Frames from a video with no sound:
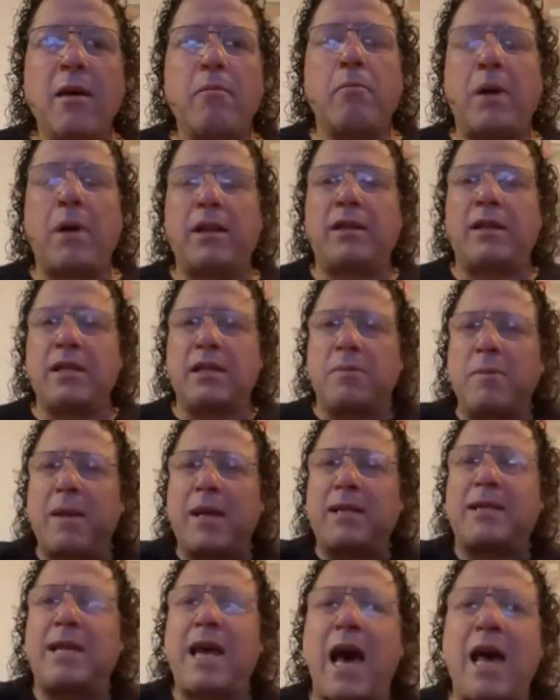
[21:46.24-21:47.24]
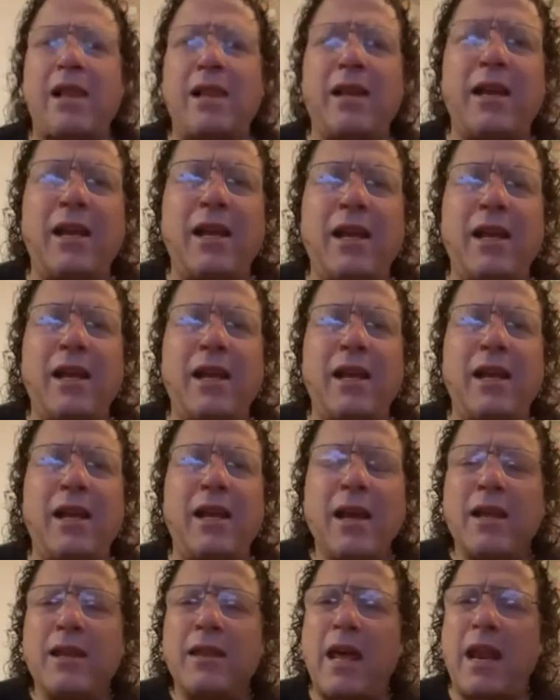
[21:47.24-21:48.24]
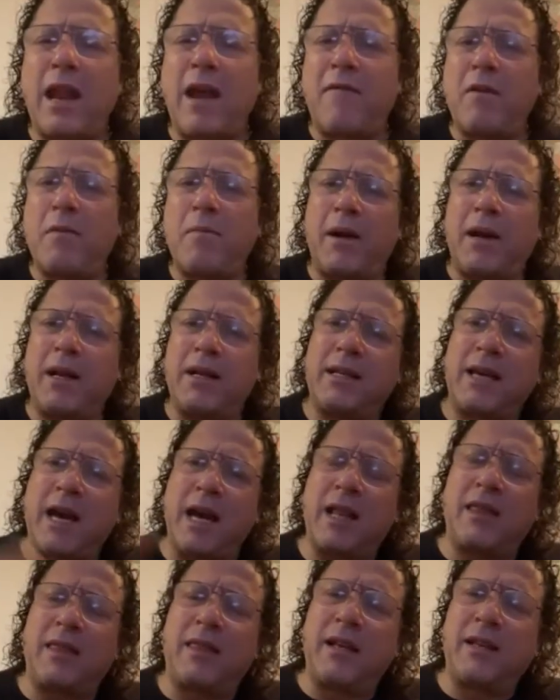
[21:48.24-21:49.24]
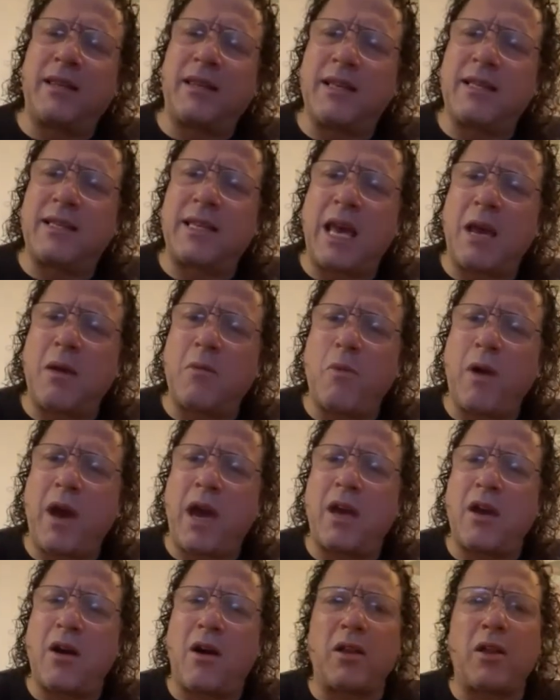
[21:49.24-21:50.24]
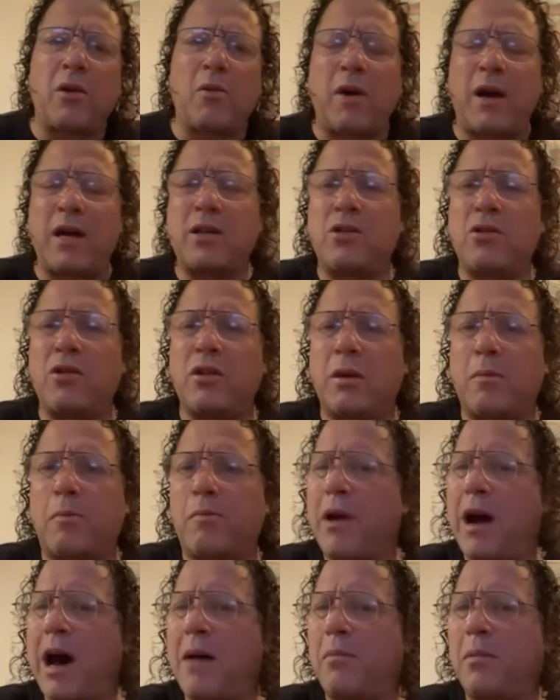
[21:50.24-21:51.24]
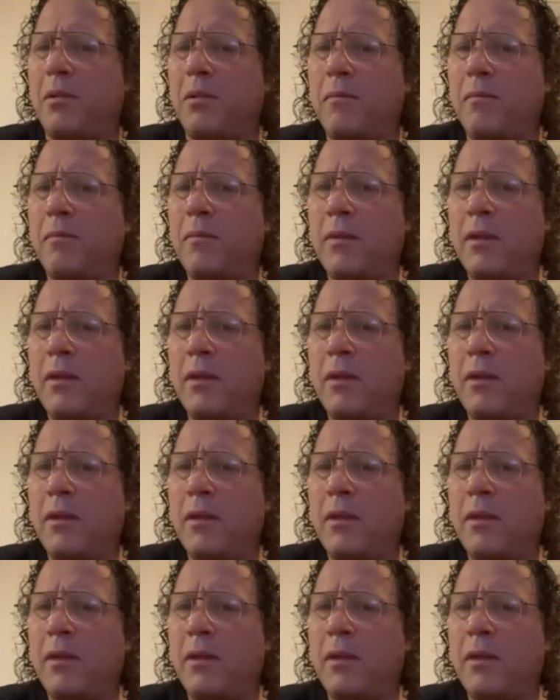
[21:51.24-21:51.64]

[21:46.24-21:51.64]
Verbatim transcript: But this mentality that everybody's got to think the same way, otherwise you're the problem.